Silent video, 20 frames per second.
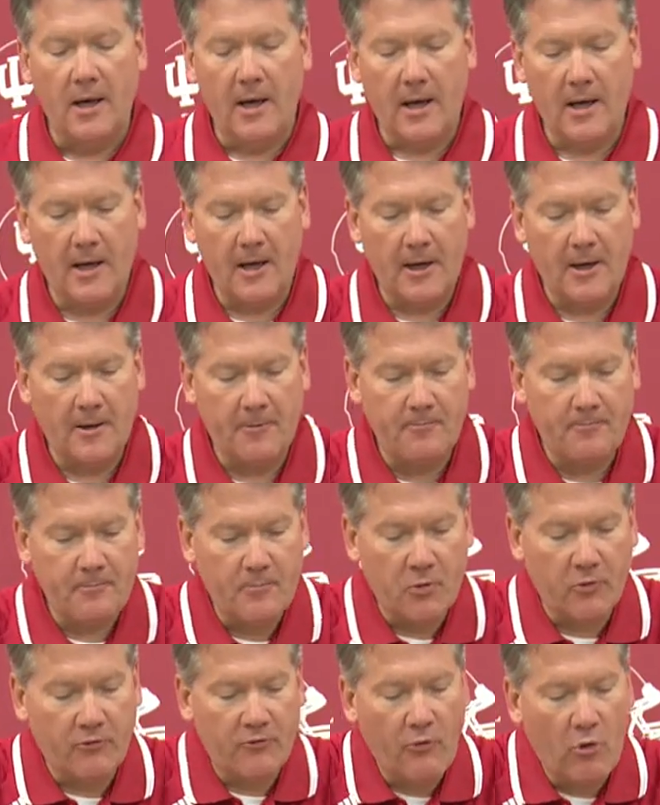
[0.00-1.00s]

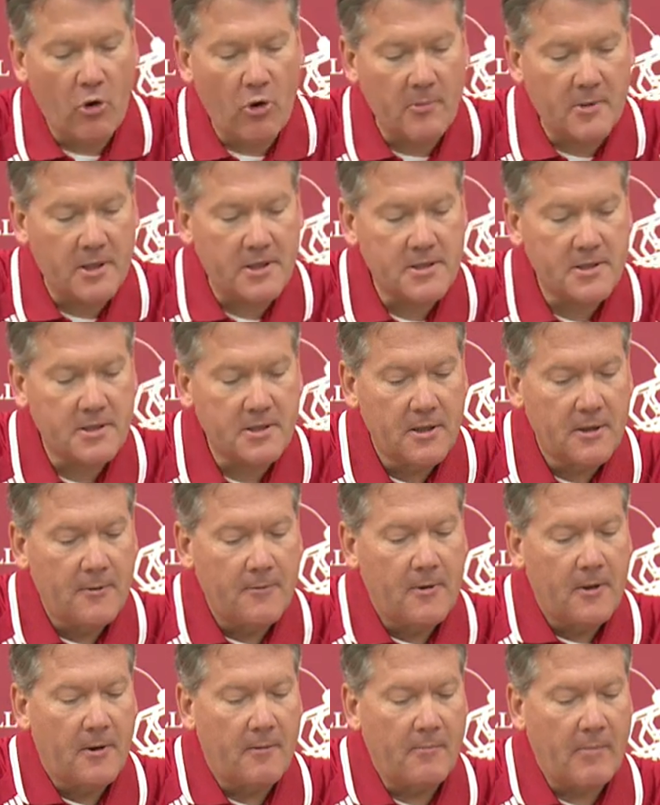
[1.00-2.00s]
performance
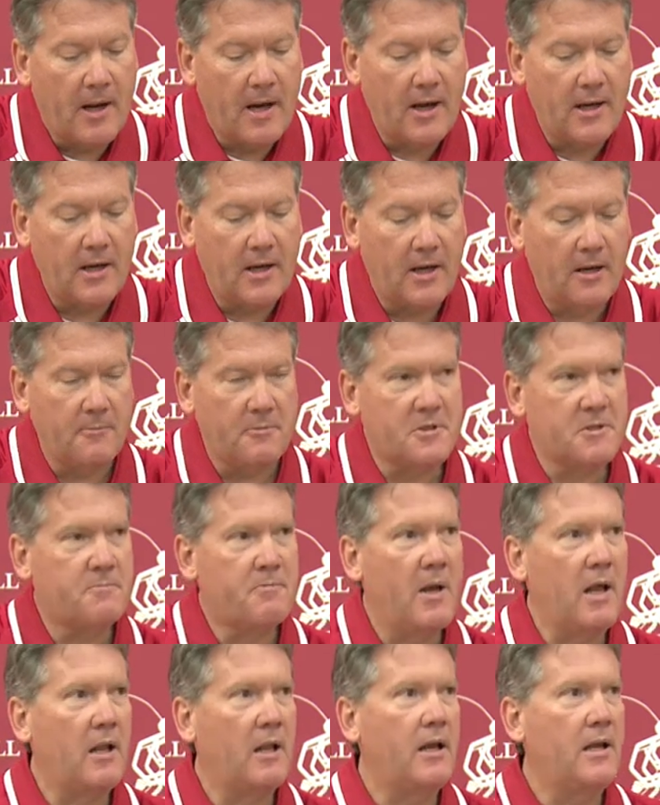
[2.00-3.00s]
by
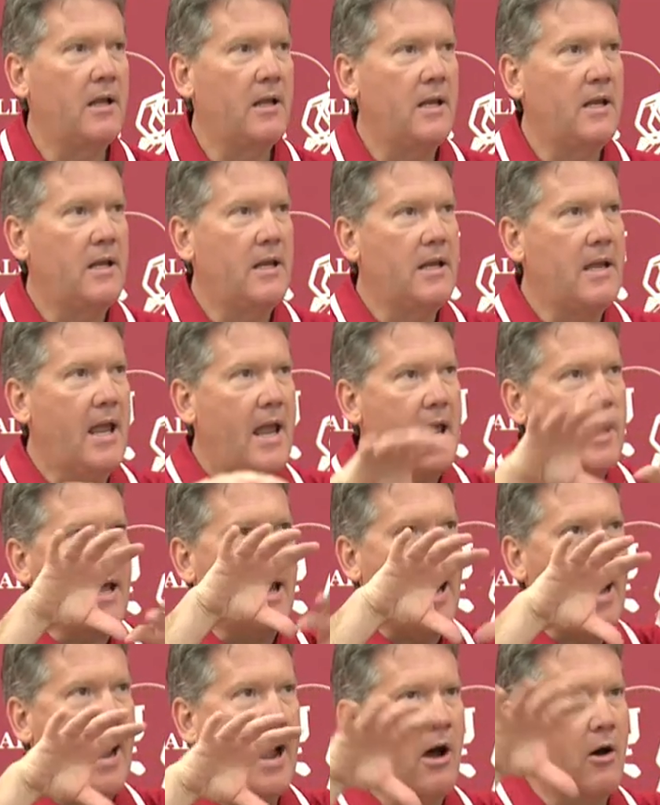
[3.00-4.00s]
spelling
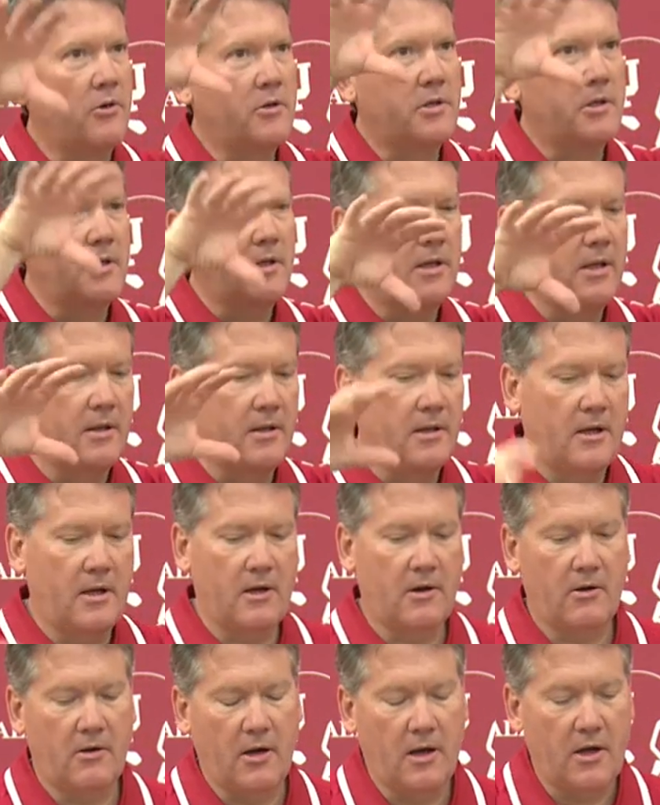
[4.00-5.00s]
Indiana out in
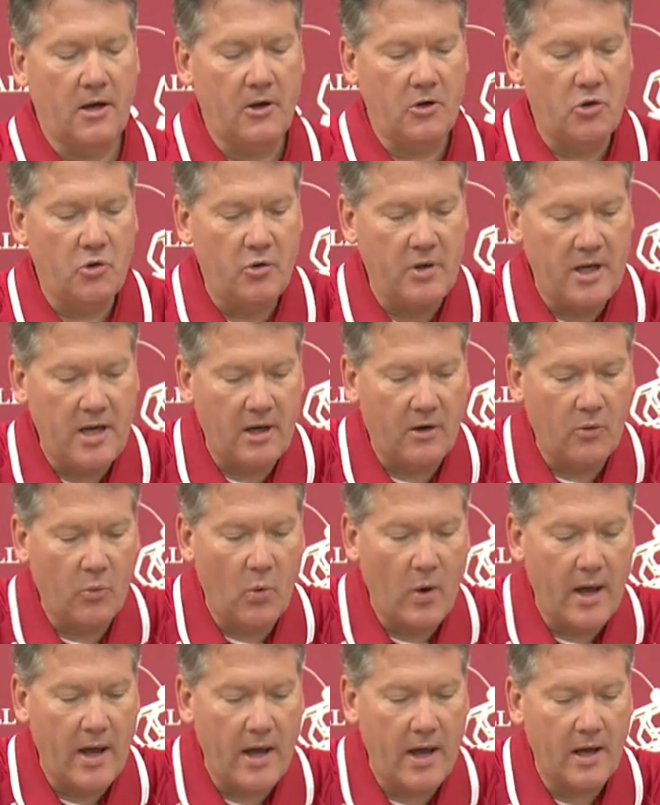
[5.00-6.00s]
their unique
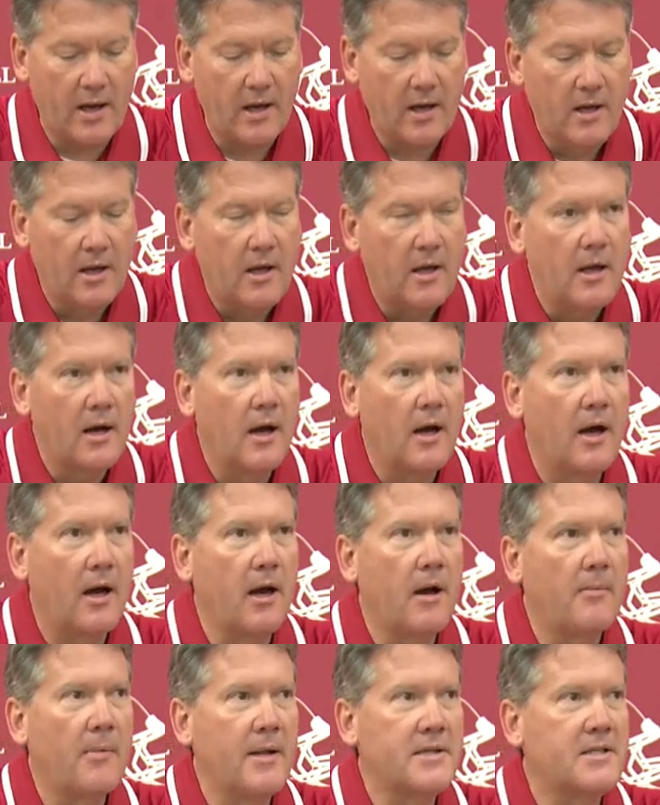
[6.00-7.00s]
way
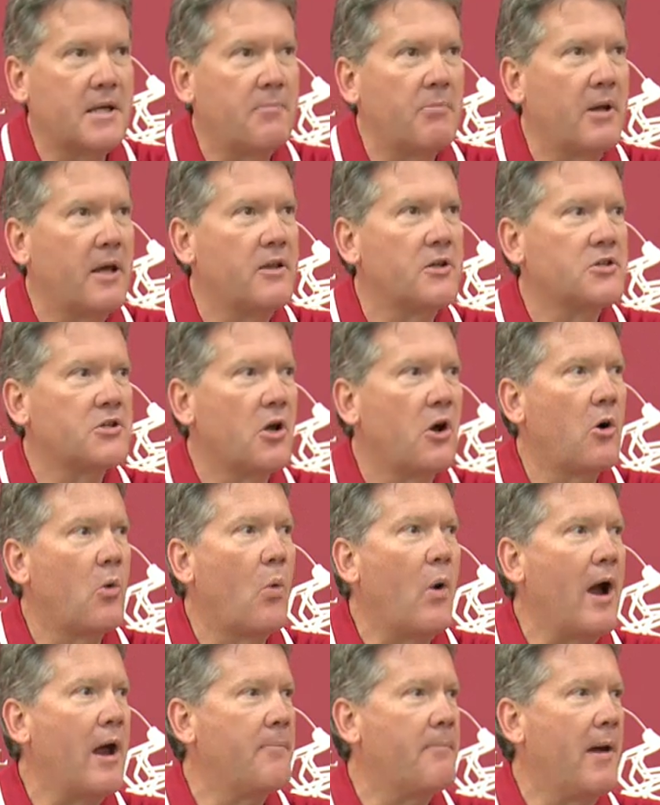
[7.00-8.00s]
as they play the song
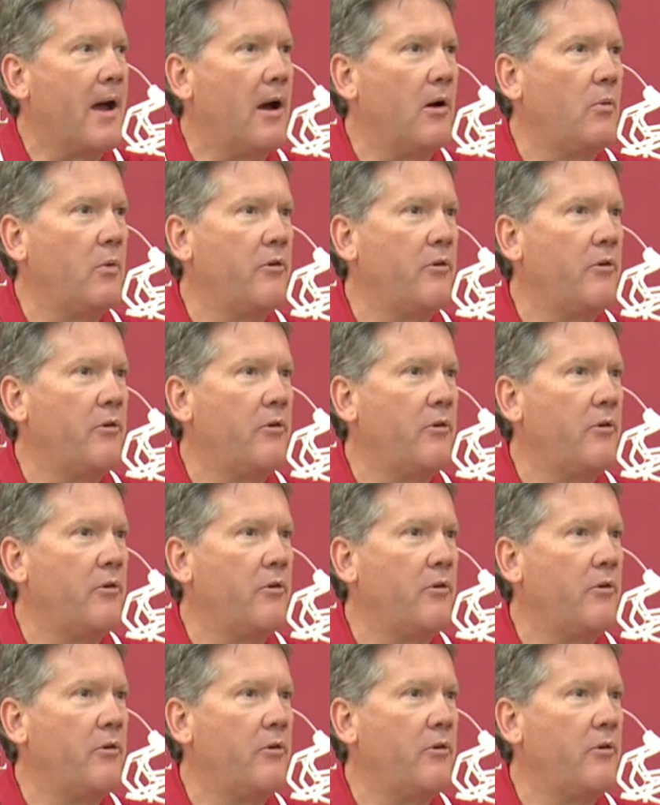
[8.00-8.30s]
Wipeout.